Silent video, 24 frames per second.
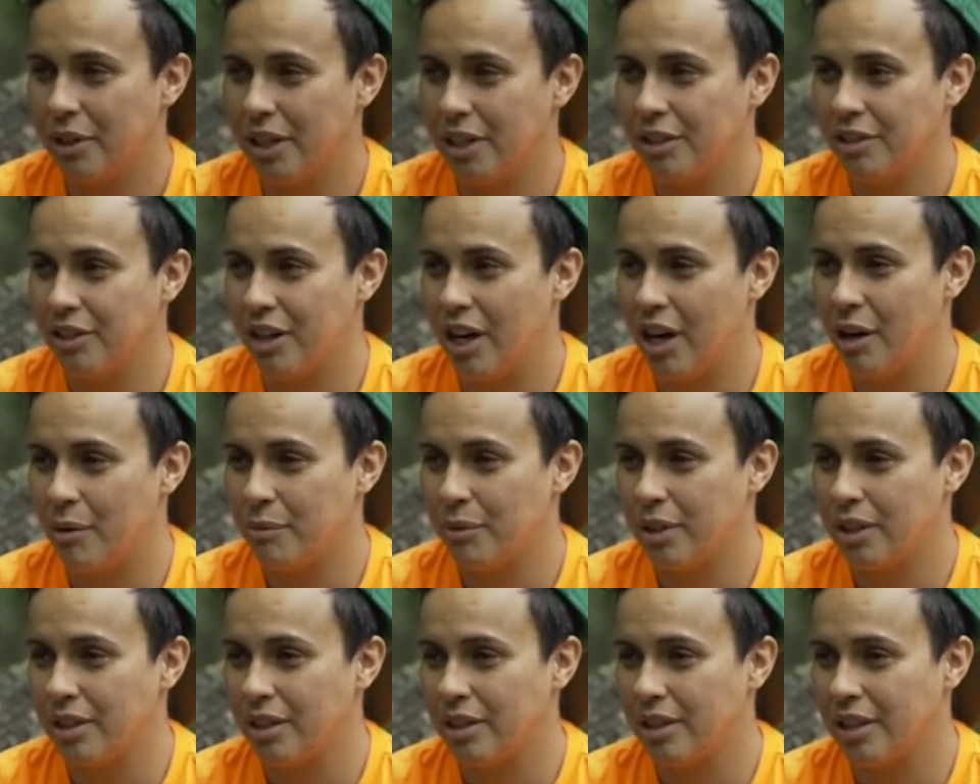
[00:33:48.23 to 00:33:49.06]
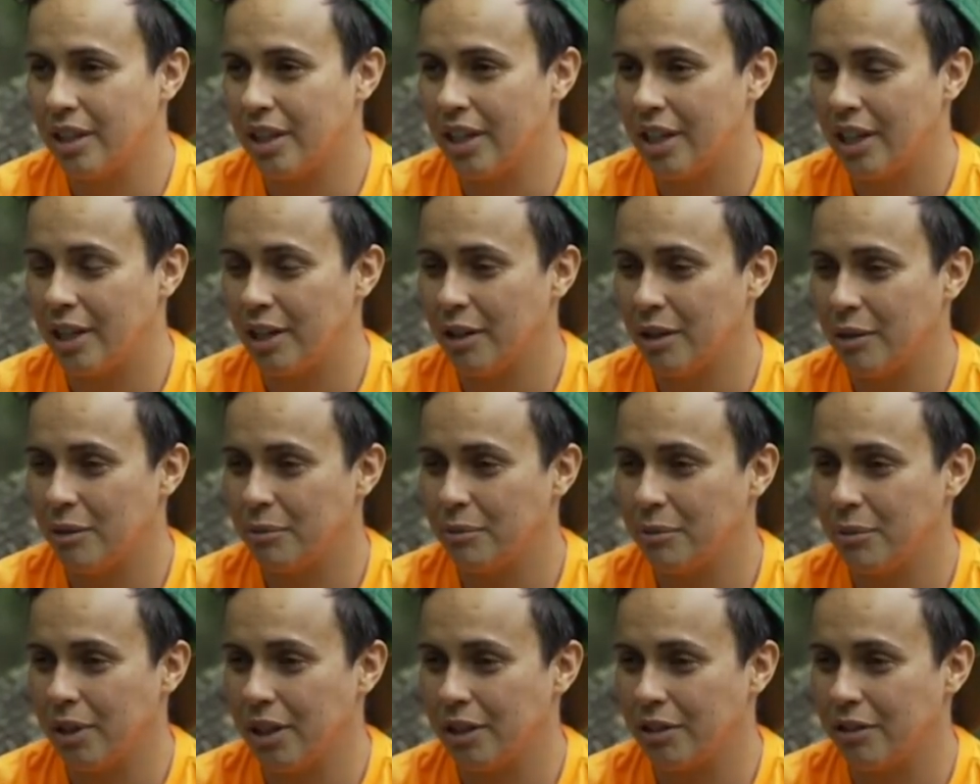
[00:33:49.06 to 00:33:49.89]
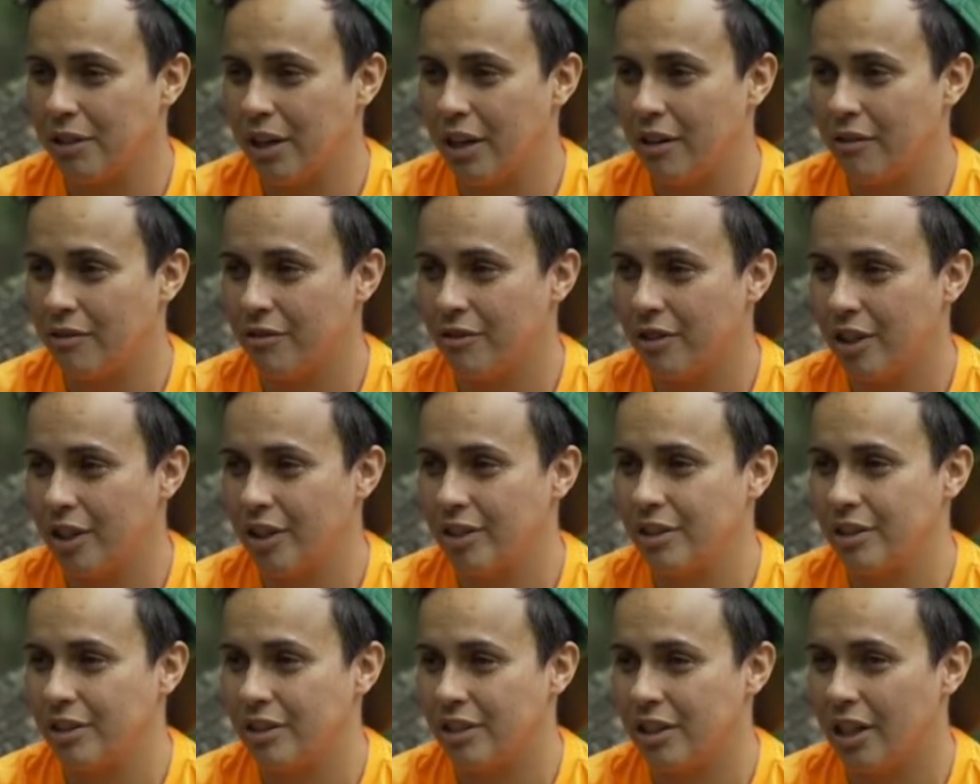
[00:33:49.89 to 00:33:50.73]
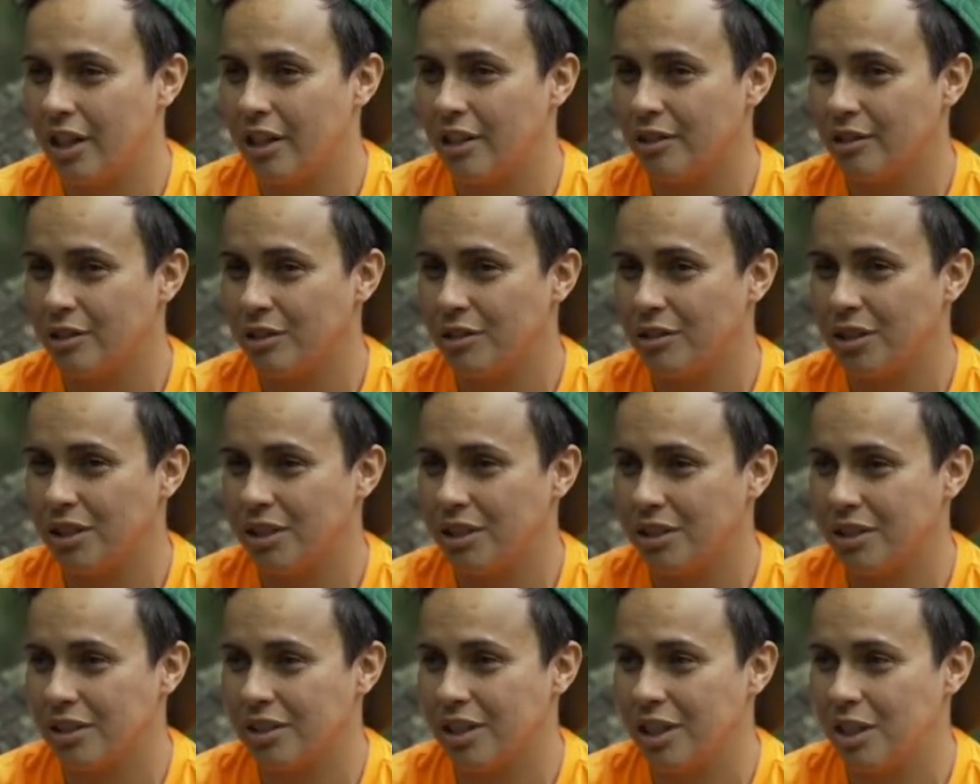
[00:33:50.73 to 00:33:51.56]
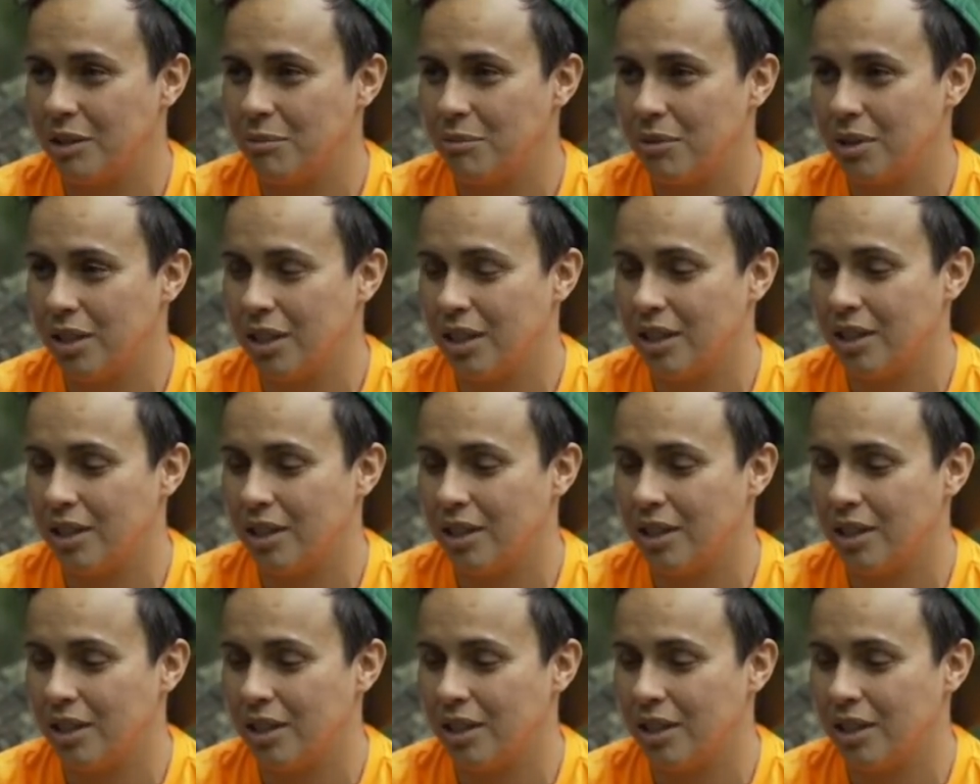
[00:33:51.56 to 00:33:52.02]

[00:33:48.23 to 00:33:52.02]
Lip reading: family that I'm working with were buried